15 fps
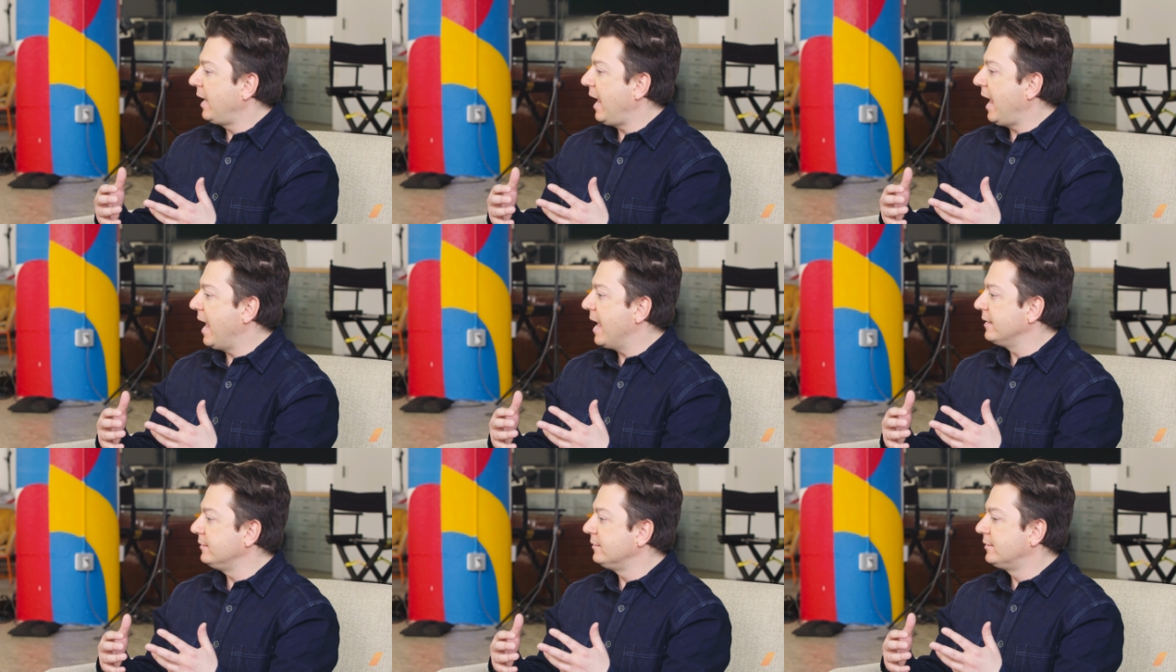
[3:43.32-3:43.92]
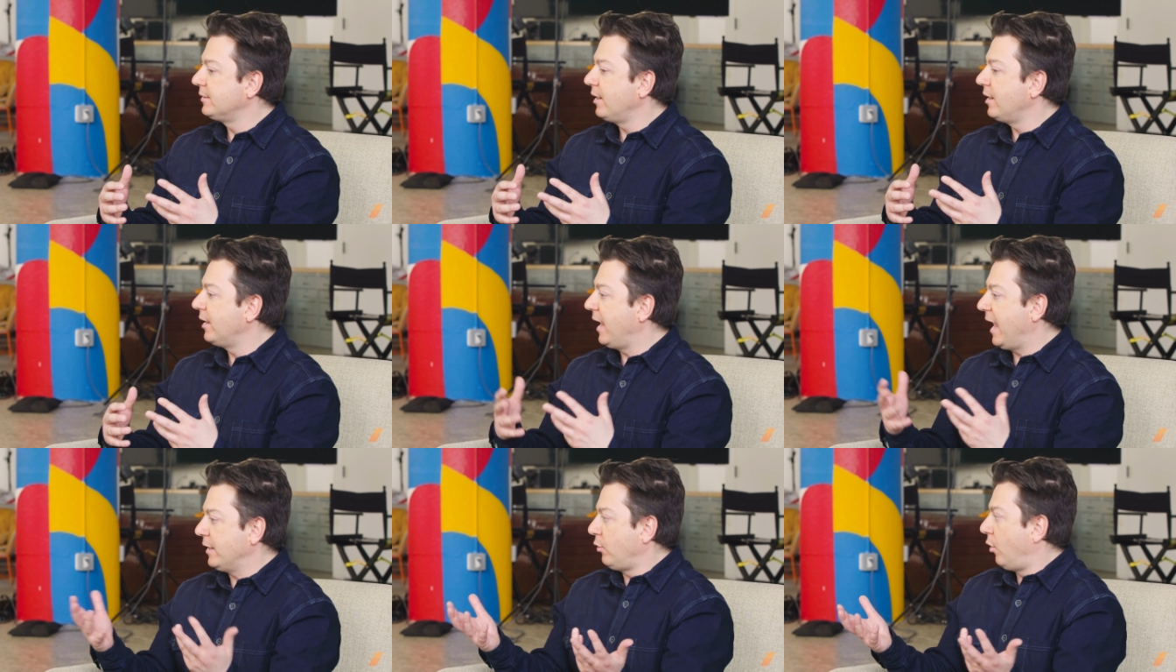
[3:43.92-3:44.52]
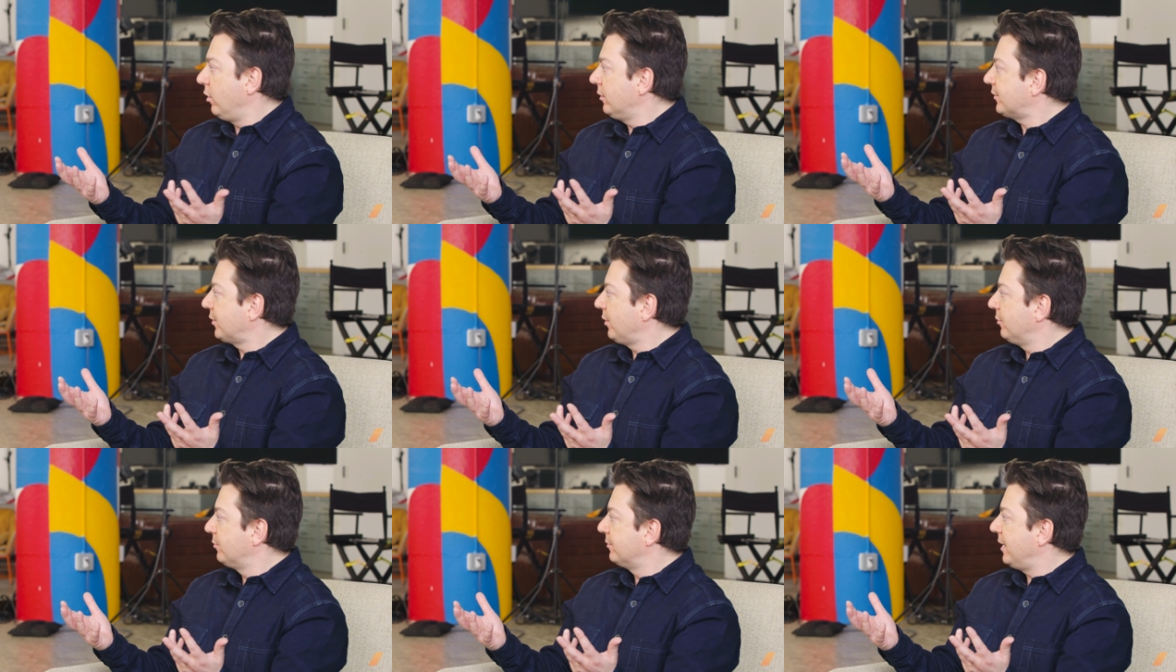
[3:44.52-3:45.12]
and uh, and
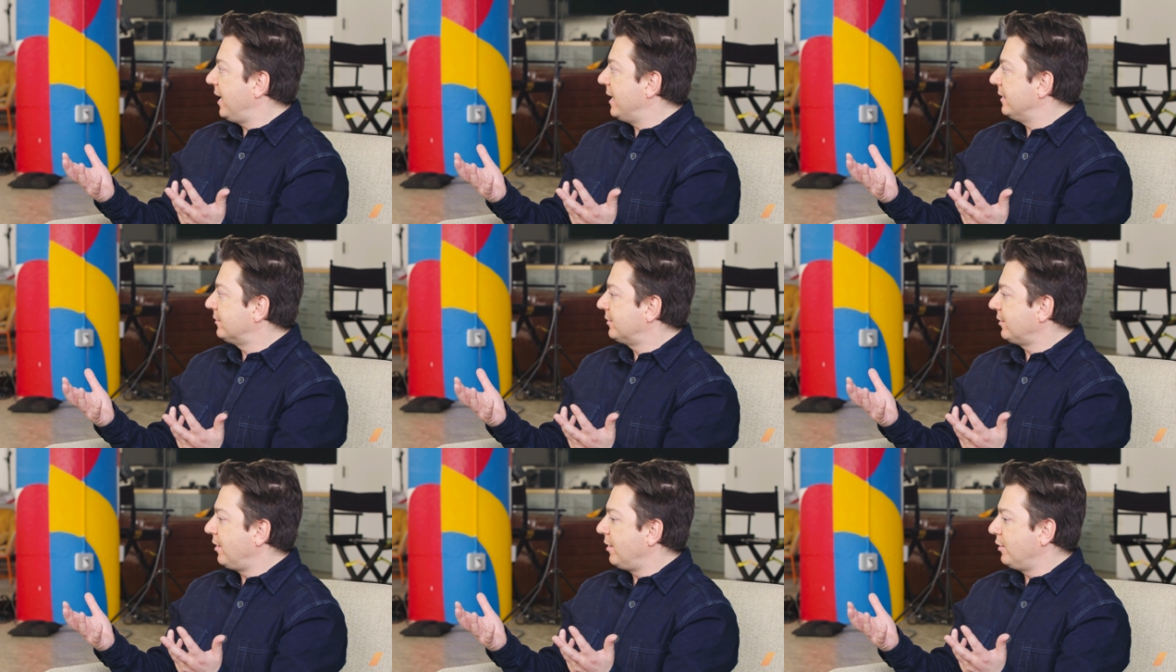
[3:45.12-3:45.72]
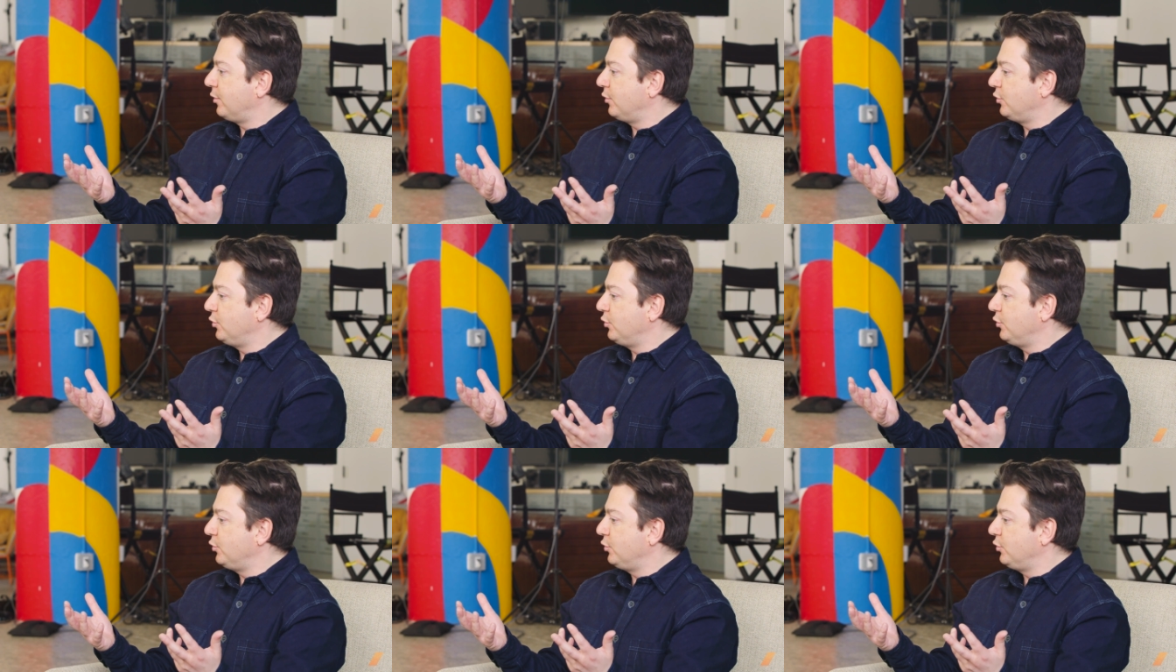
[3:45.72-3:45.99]
also that uh,